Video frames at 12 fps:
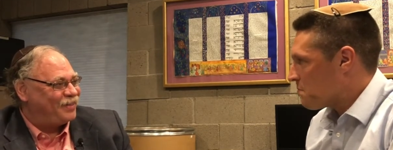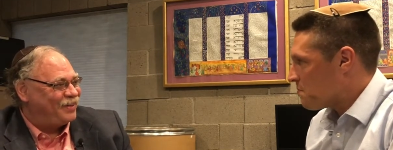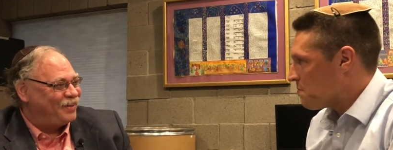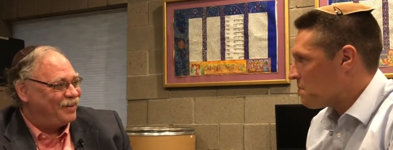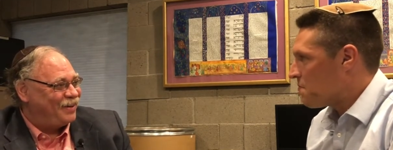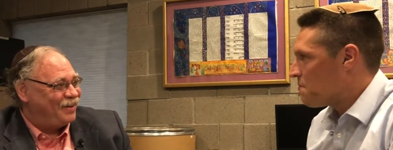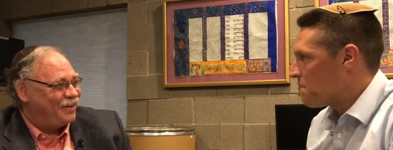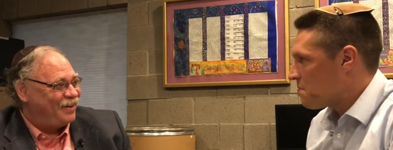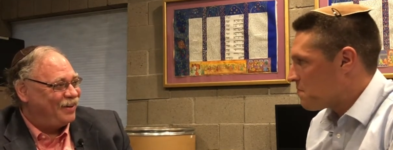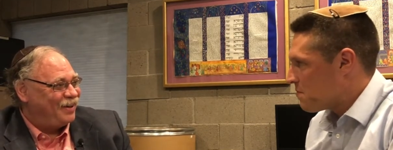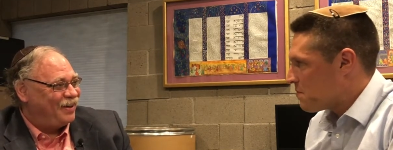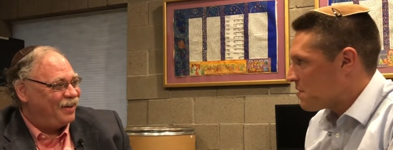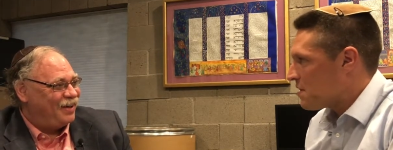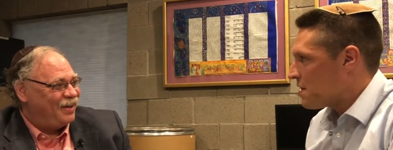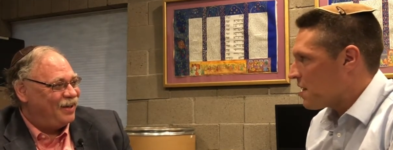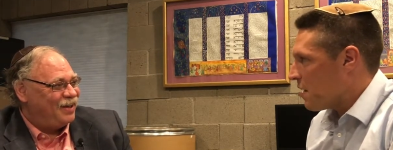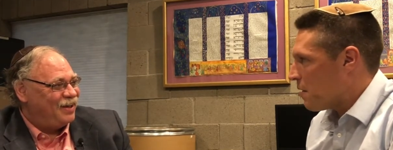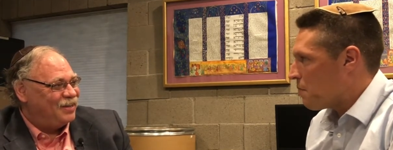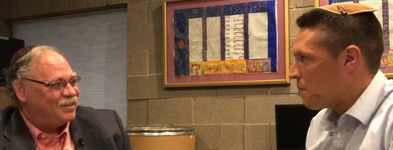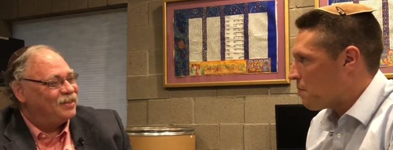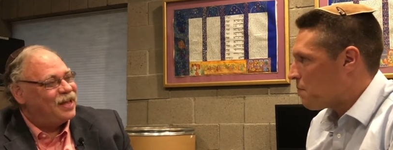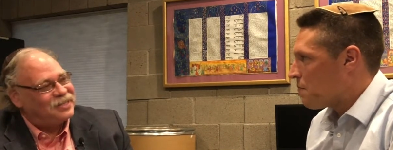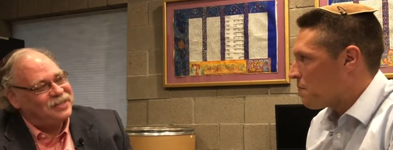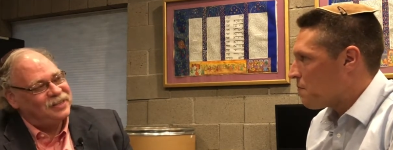Speaker 1: mm-hmm.
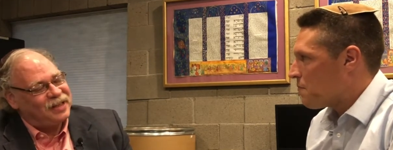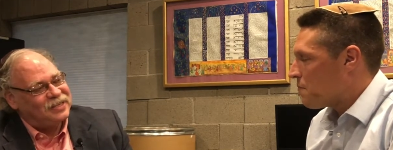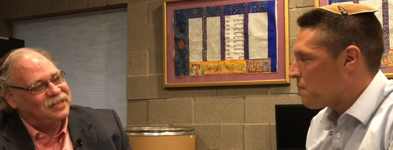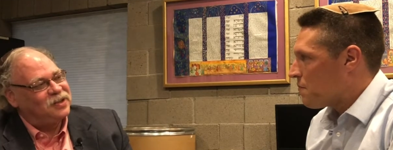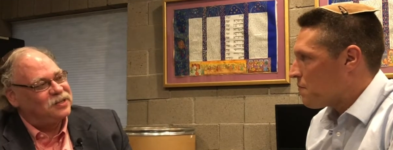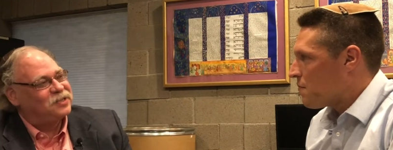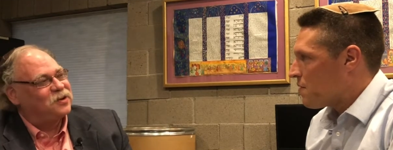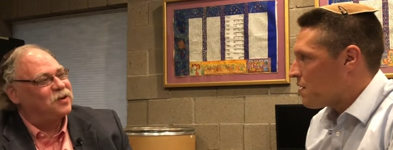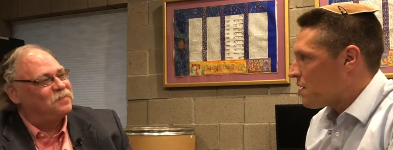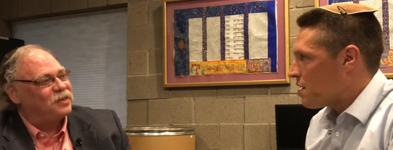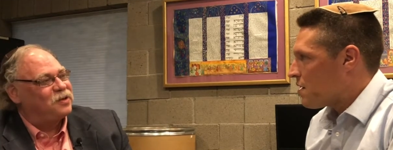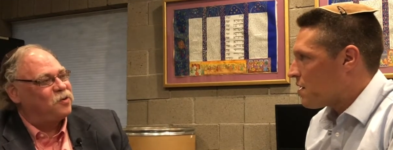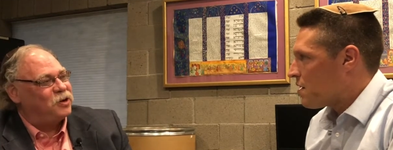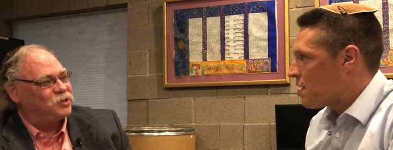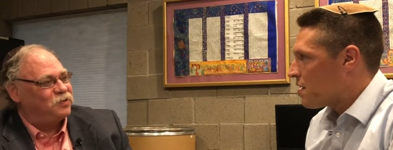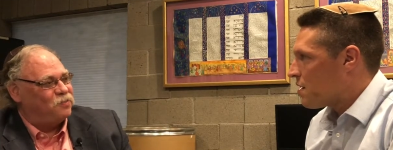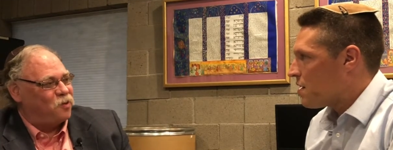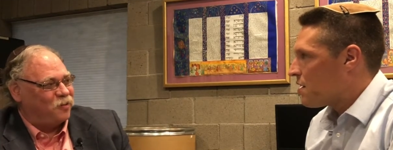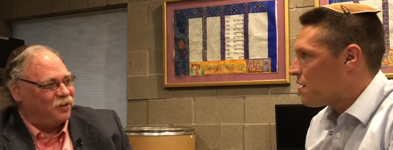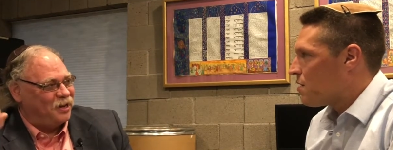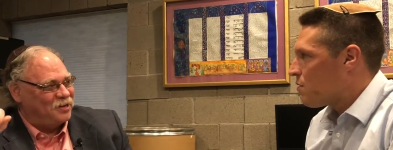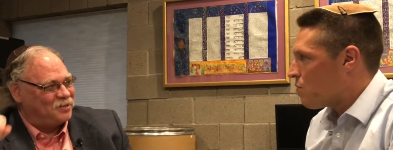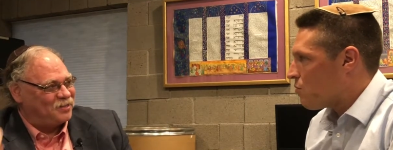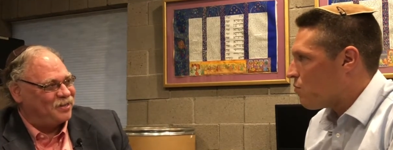less less concerned about the question of moral
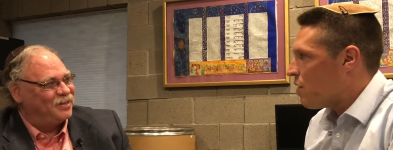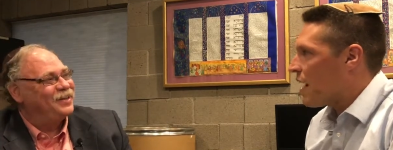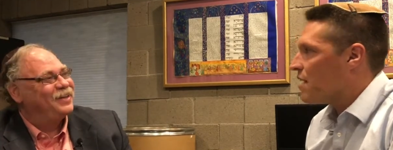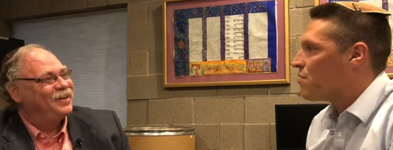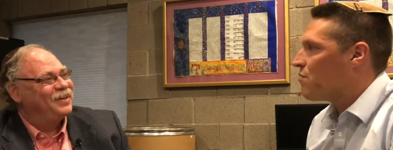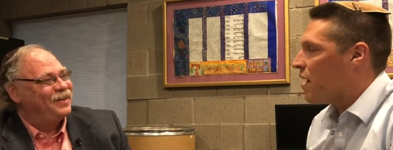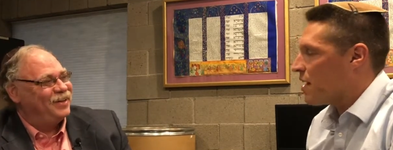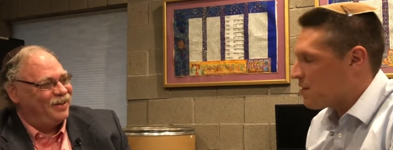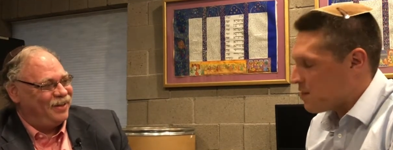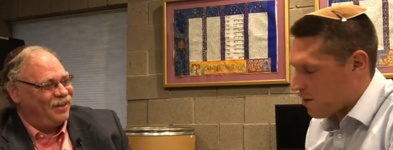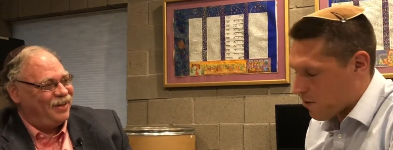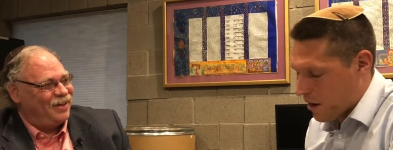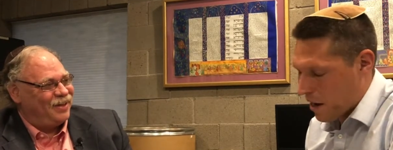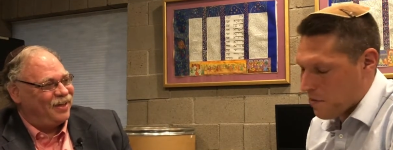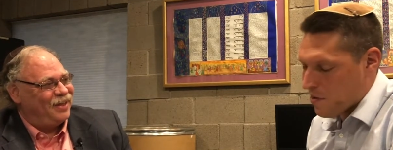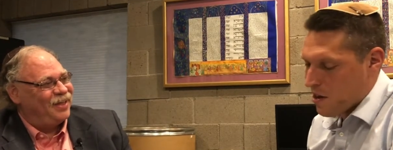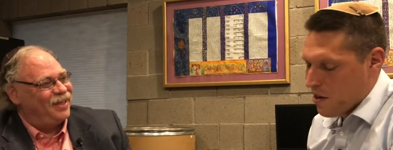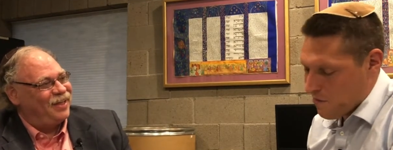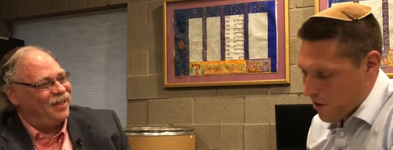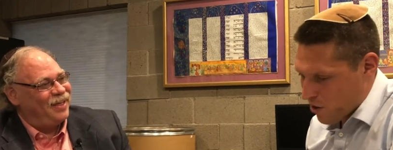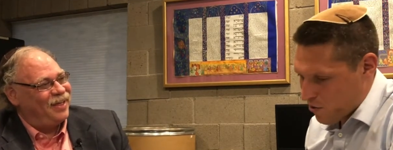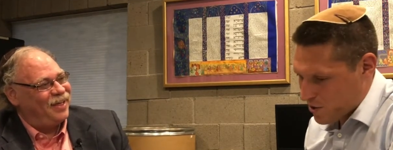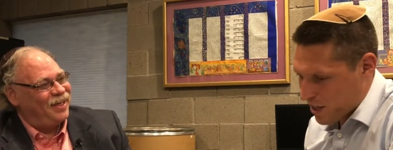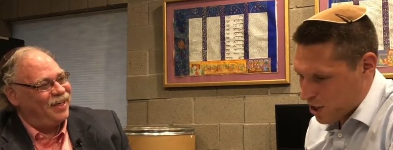agency. Right, right, okay. Very
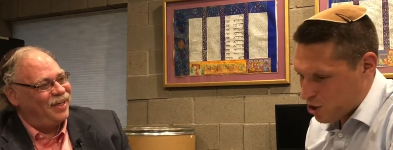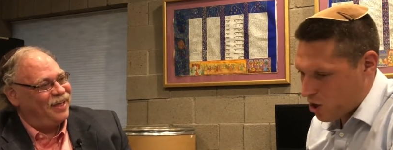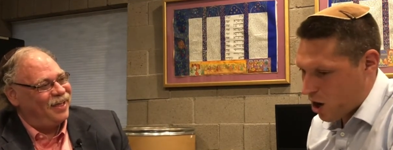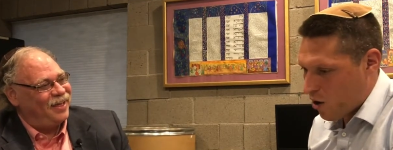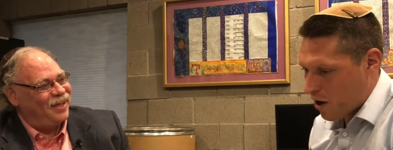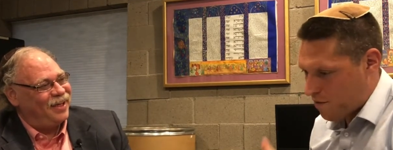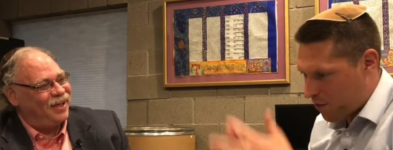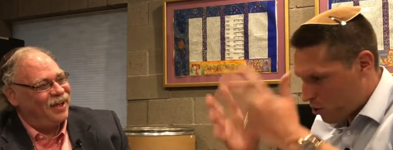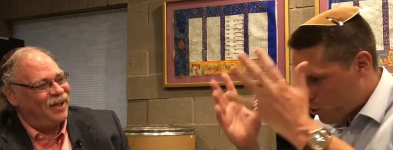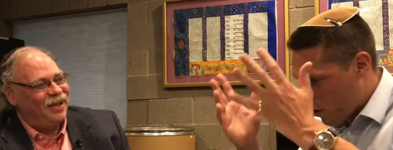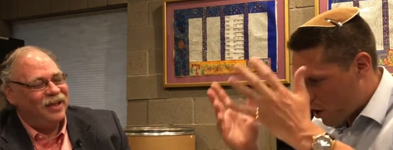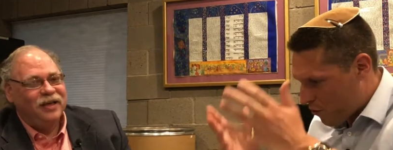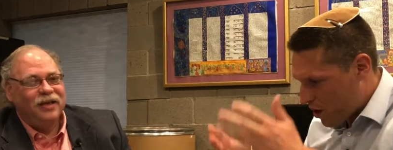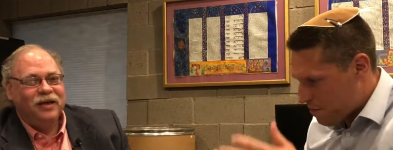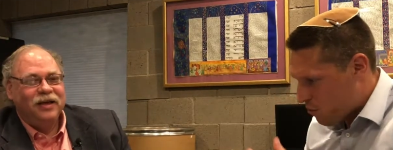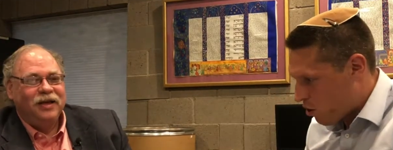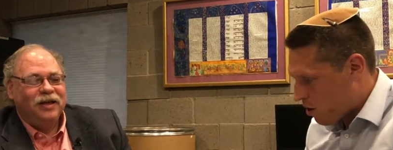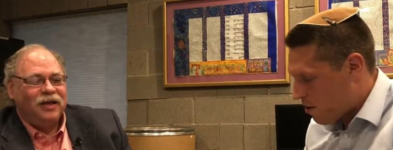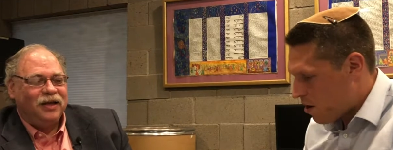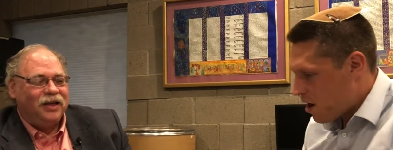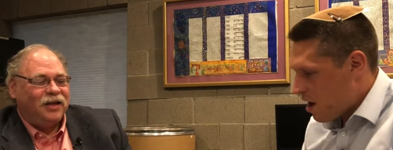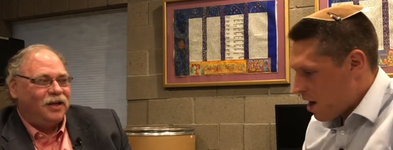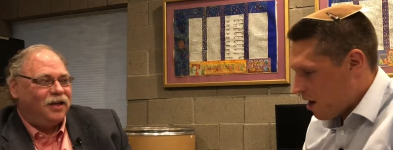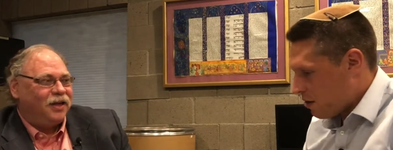
Speaker 2: interesting. So, if folks want to read more,
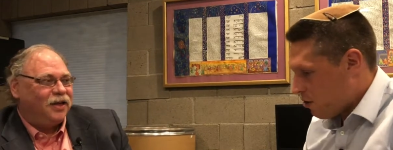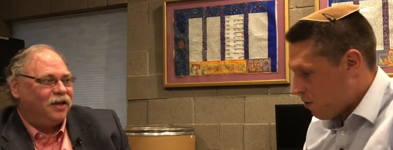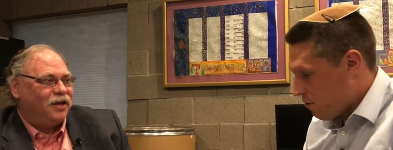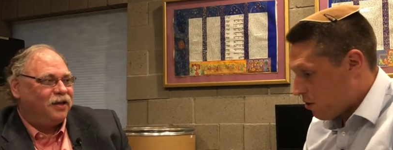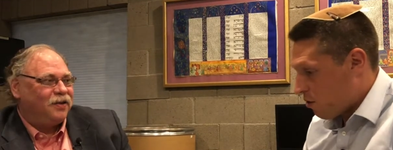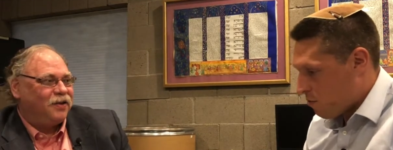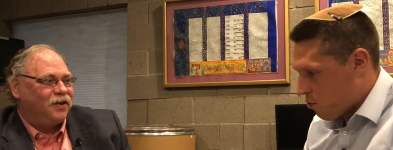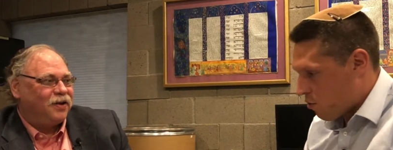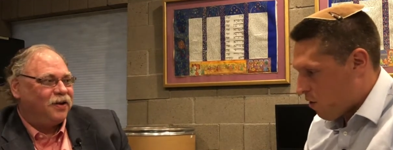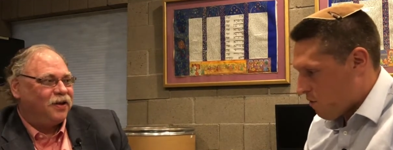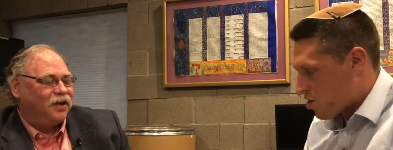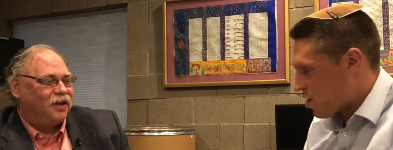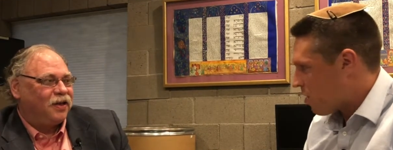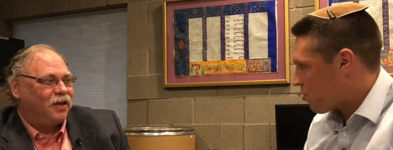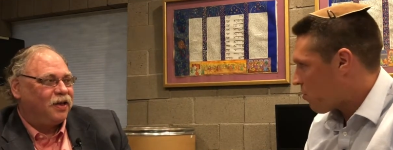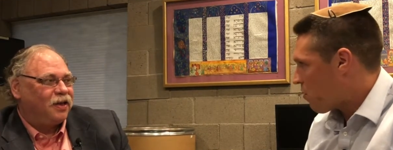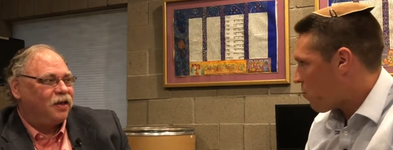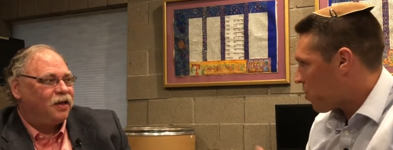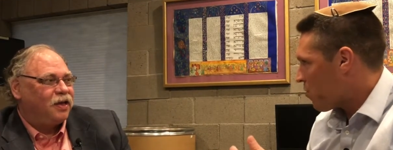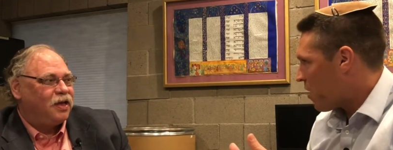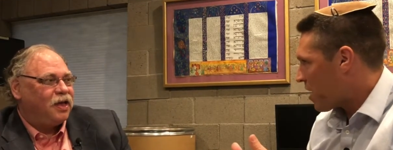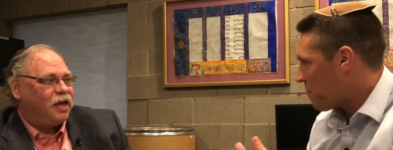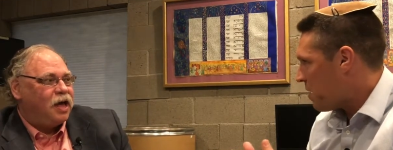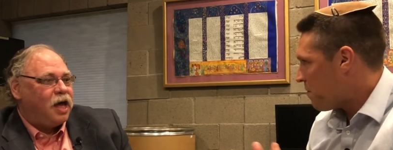learn learn more about Shagar Torah, what do you
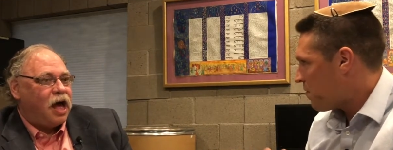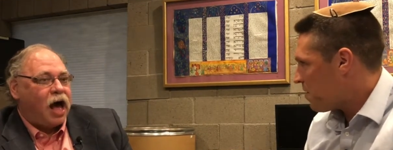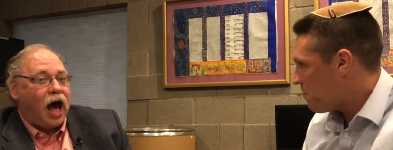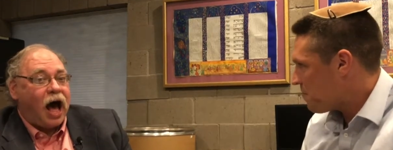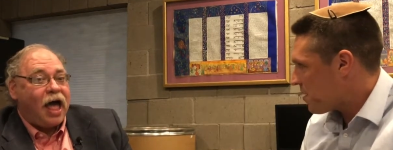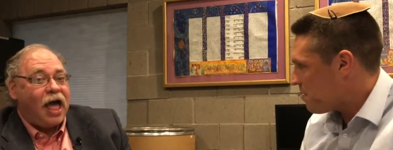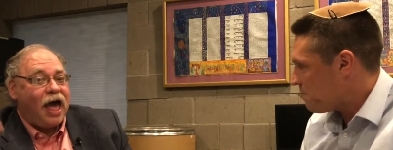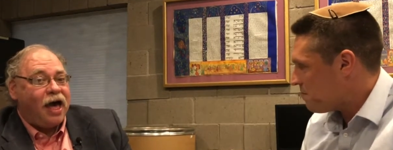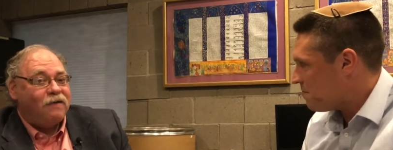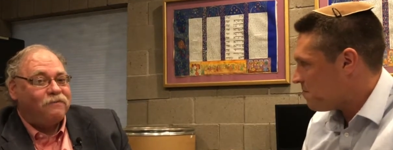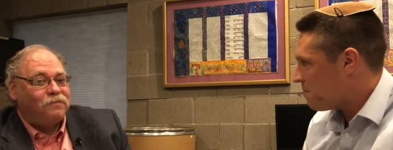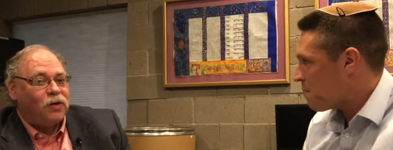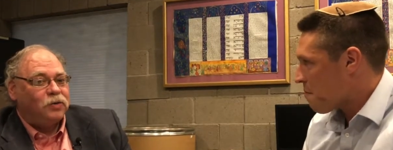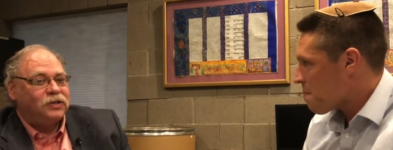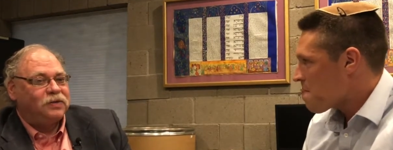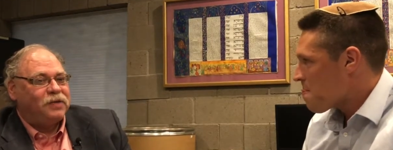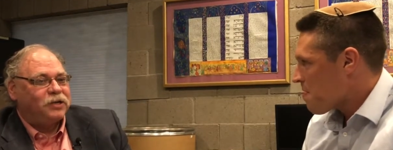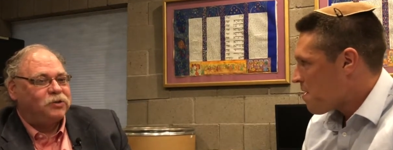recommend for them? I have
Speaker 1: most of my